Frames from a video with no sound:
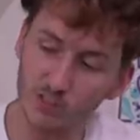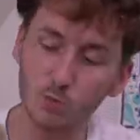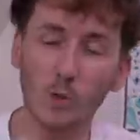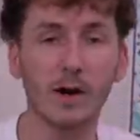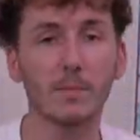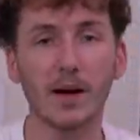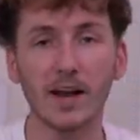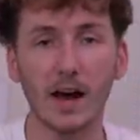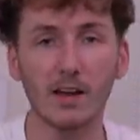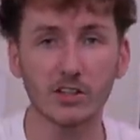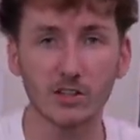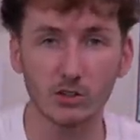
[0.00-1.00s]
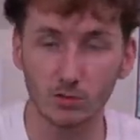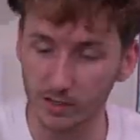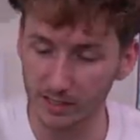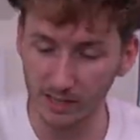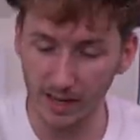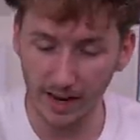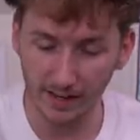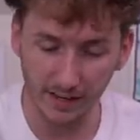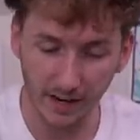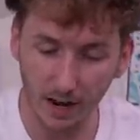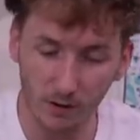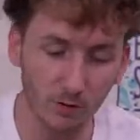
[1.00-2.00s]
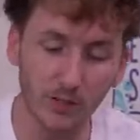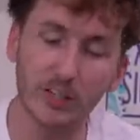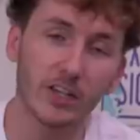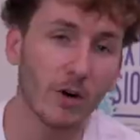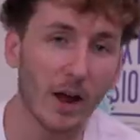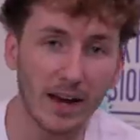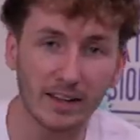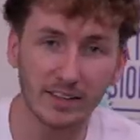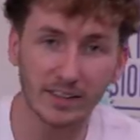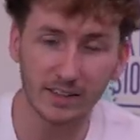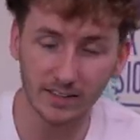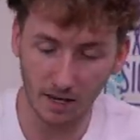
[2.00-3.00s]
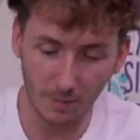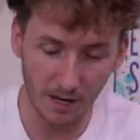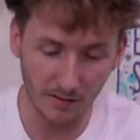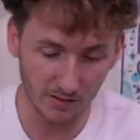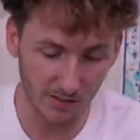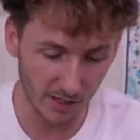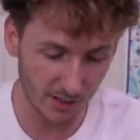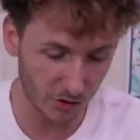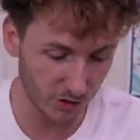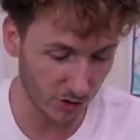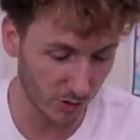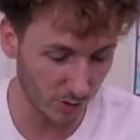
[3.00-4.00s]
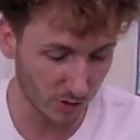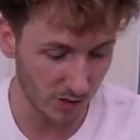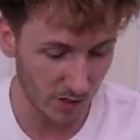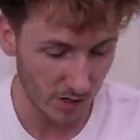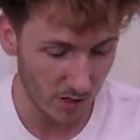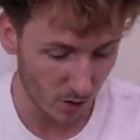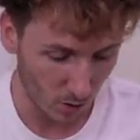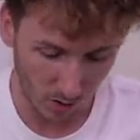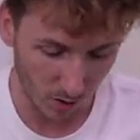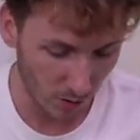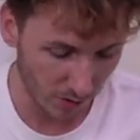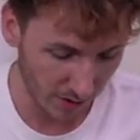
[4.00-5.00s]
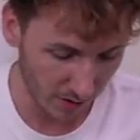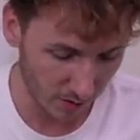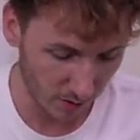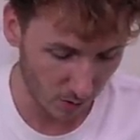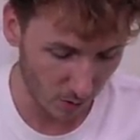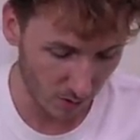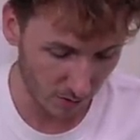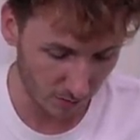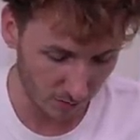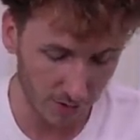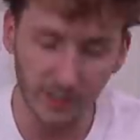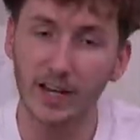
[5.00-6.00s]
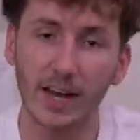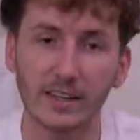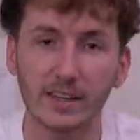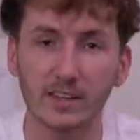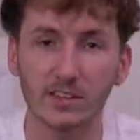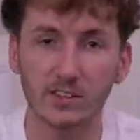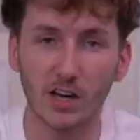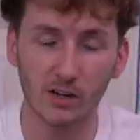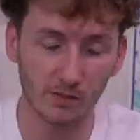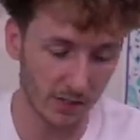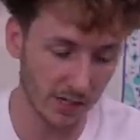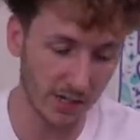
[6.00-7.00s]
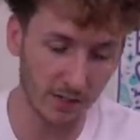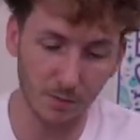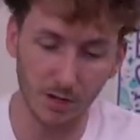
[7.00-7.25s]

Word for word: is where my knowledge is really lacking. I don't really know anything about designer shoes or clothing or really anything designer related,